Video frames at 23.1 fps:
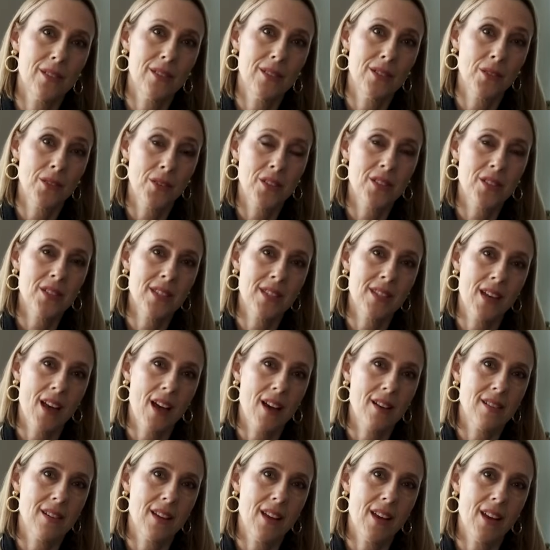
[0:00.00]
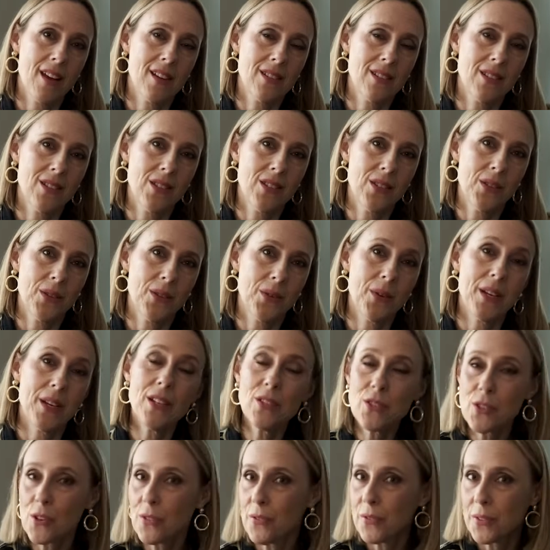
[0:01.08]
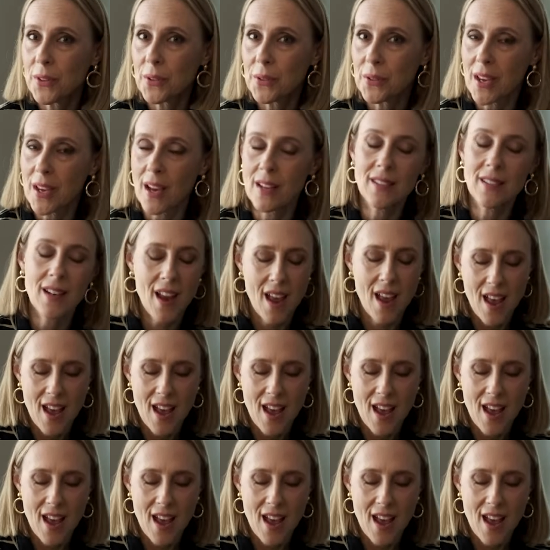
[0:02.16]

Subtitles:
Doylestown and to interview Yen.